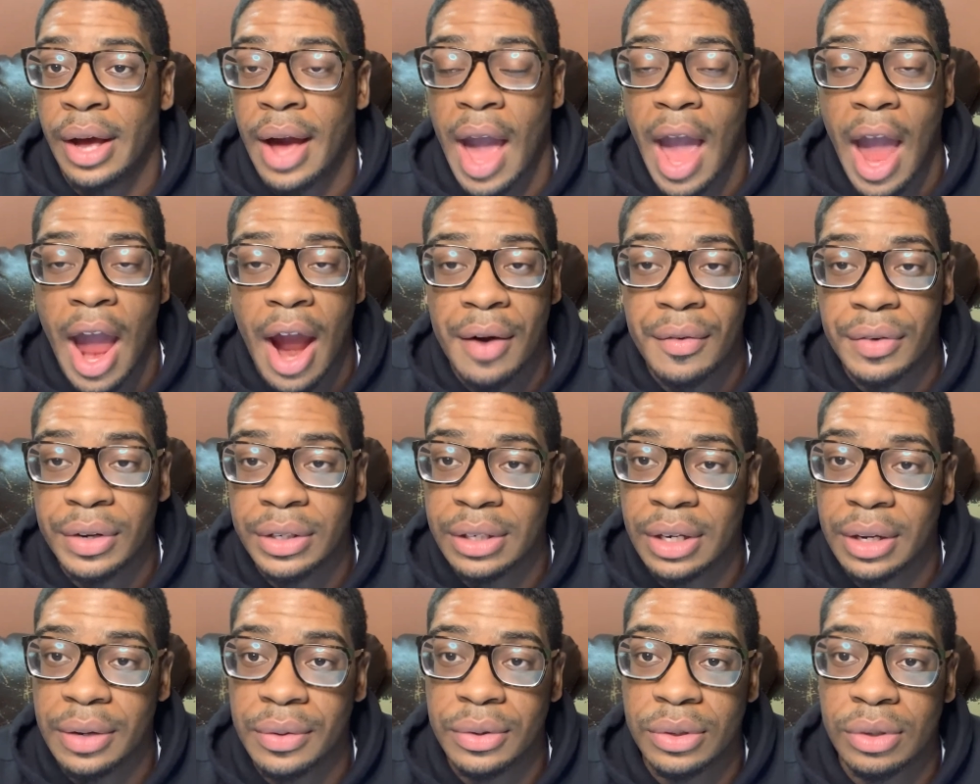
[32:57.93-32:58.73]

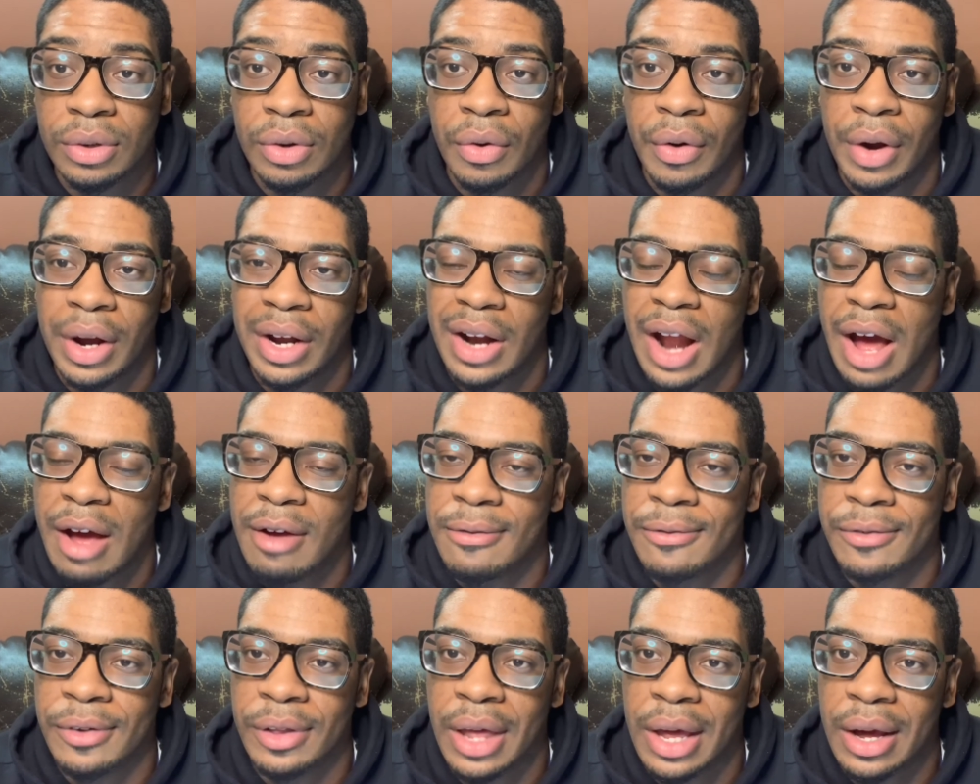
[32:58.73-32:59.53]
Everything was great. I
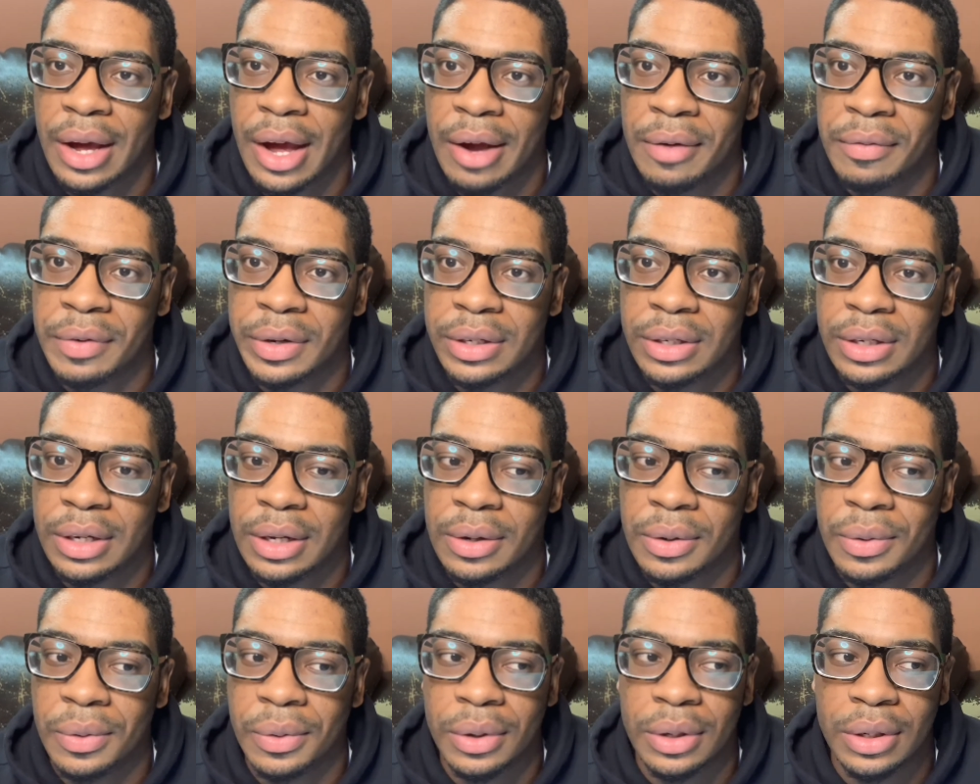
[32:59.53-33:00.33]
feel like
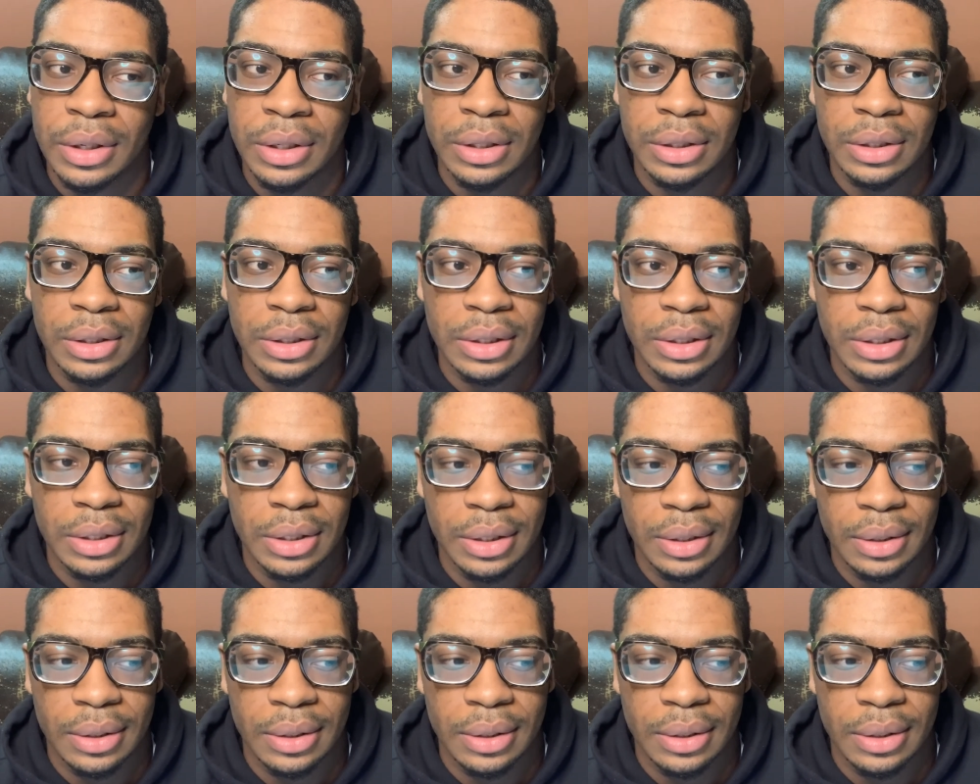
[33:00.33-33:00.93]
everything was...